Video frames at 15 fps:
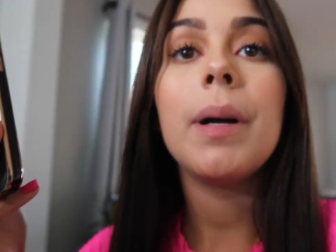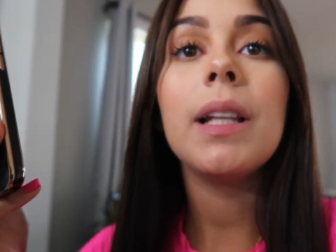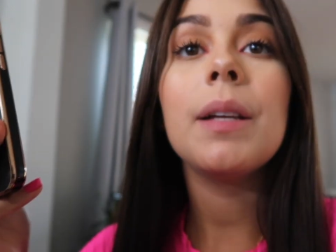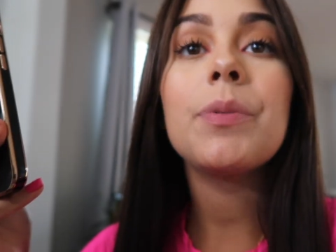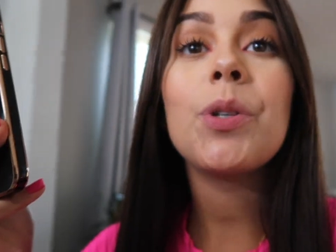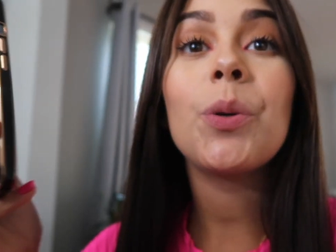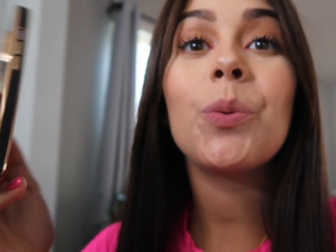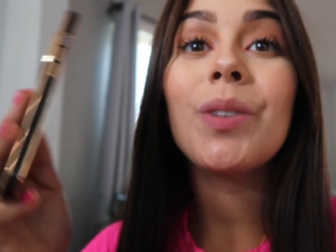My
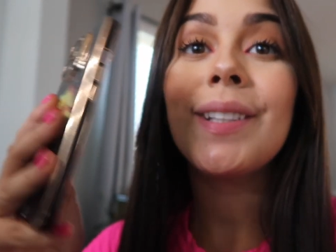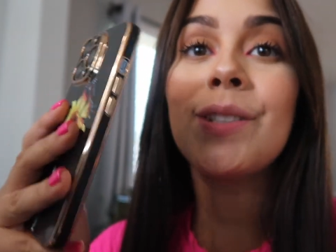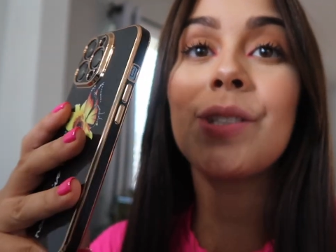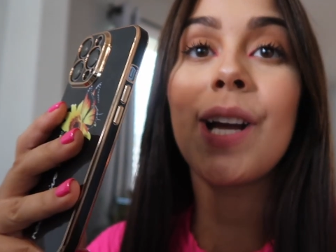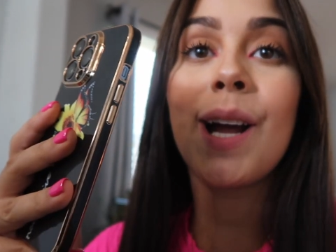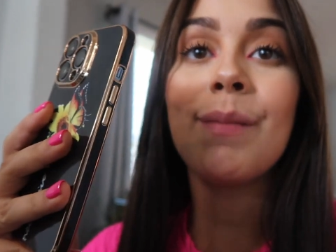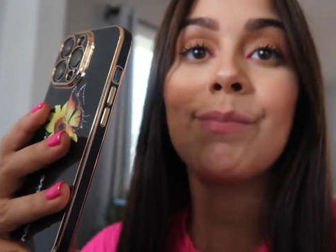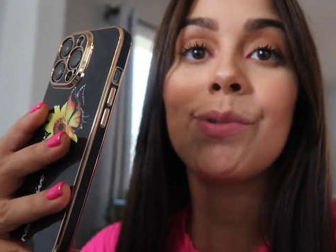lips are really
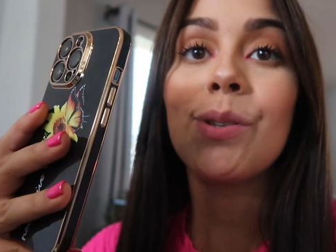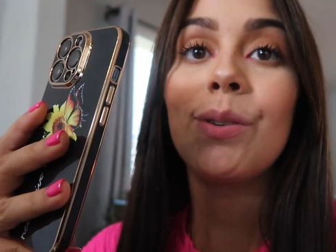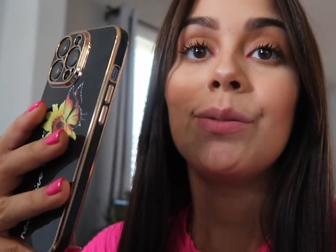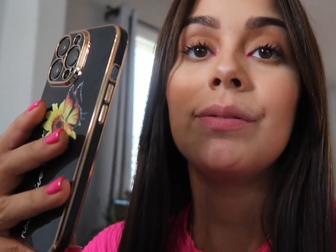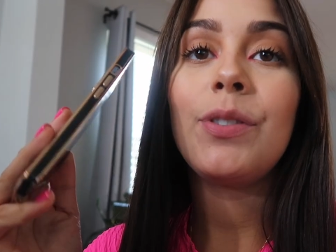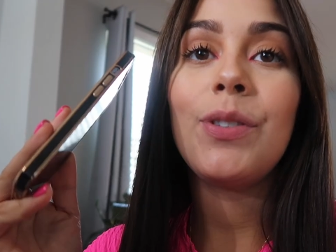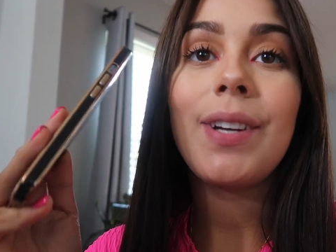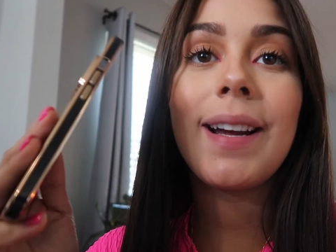chapped, so
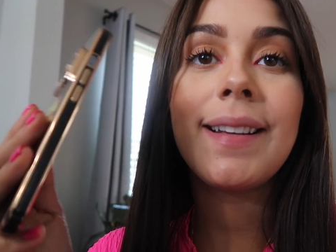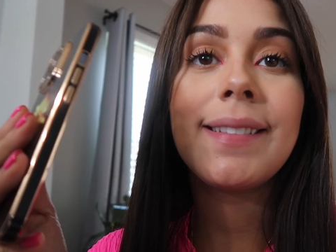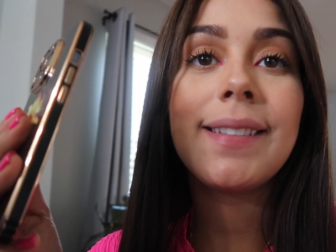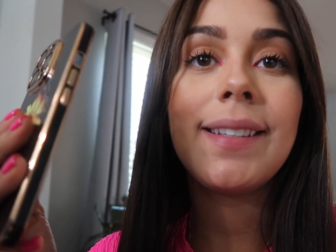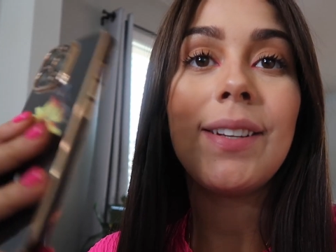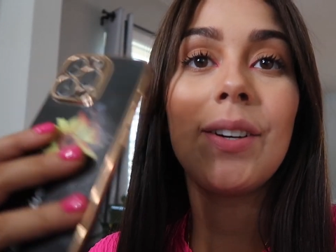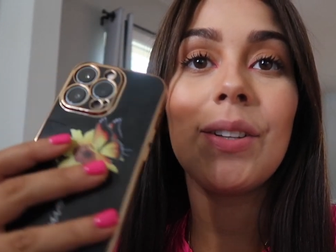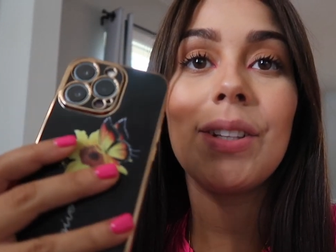if you guys
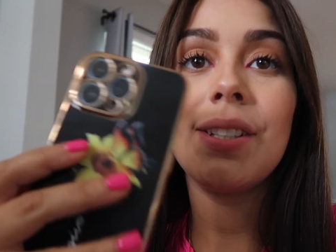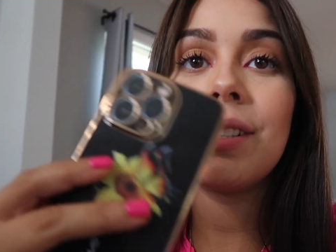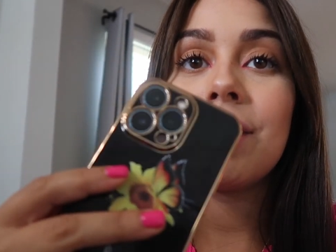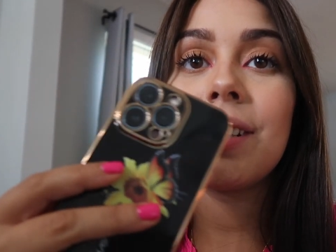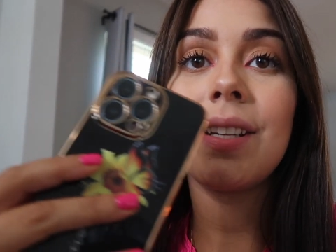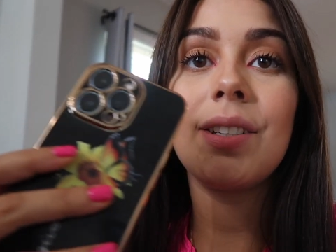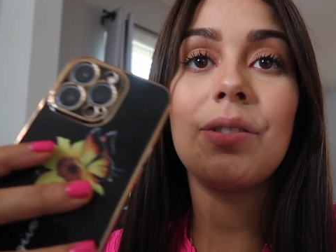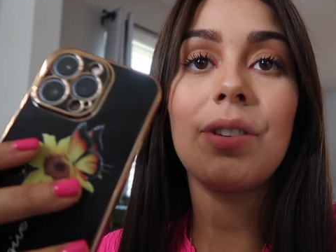see all
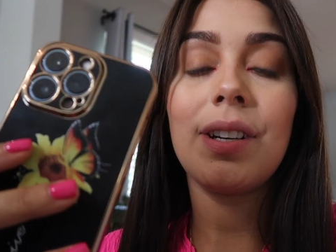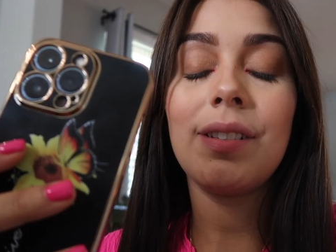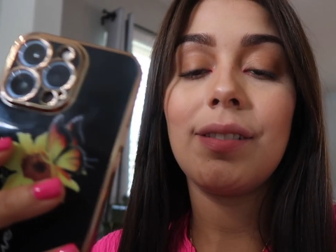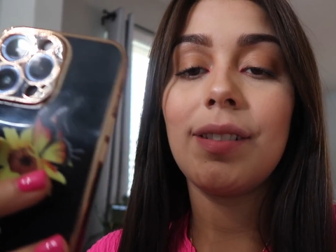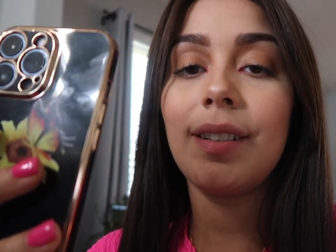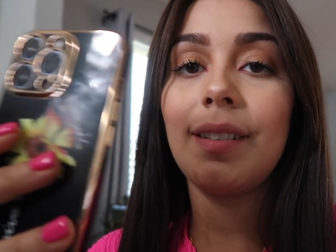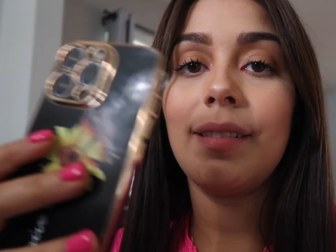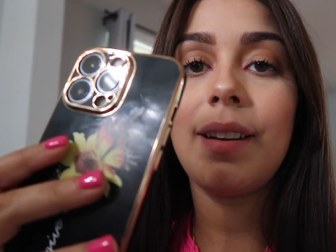this like dry
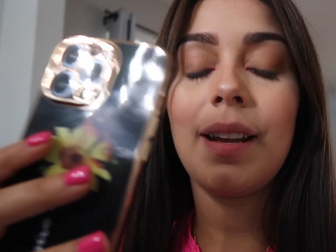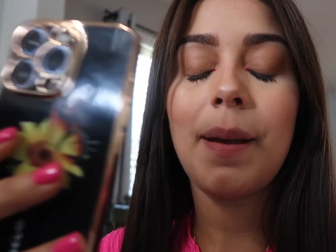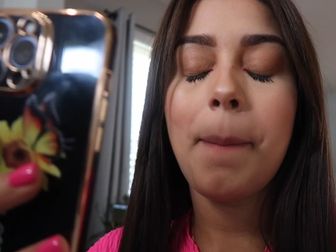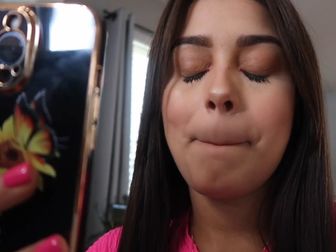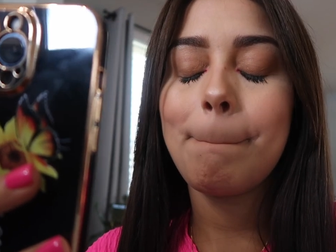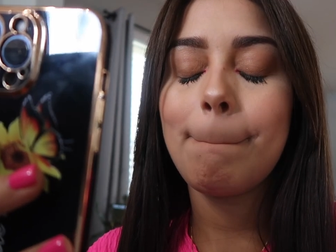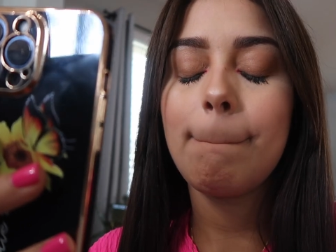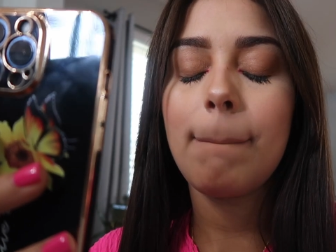skin,
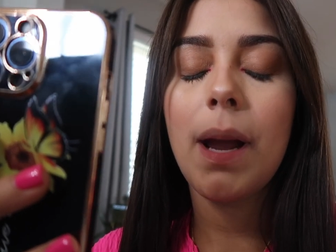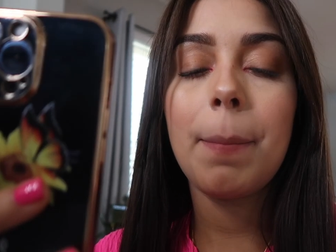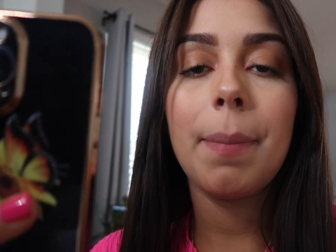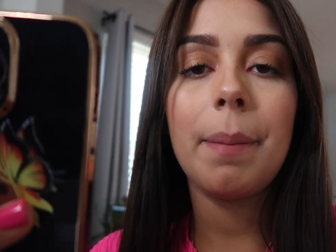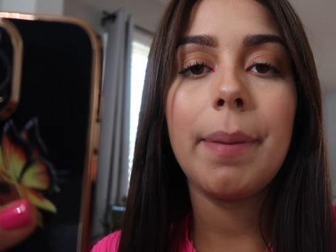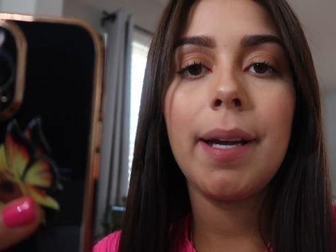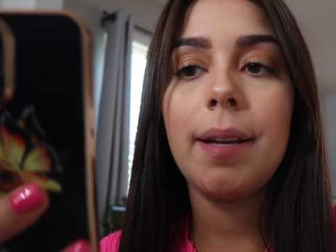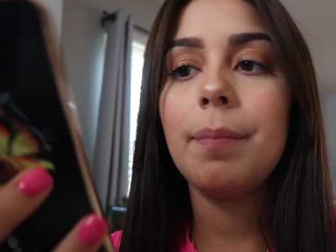
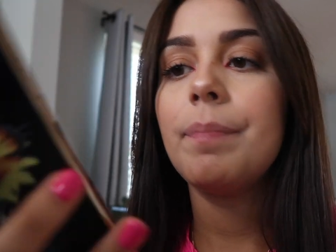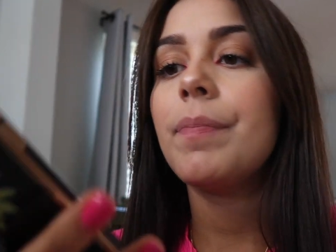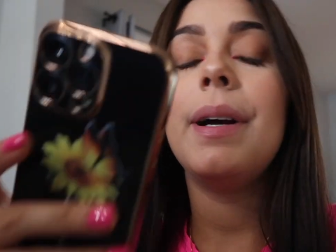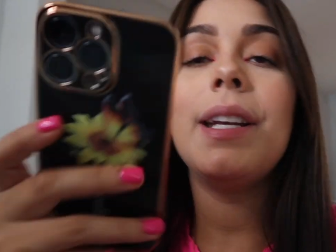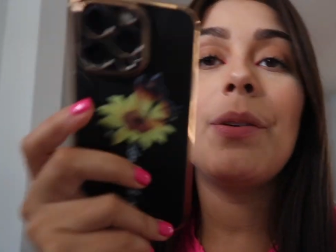my bad. But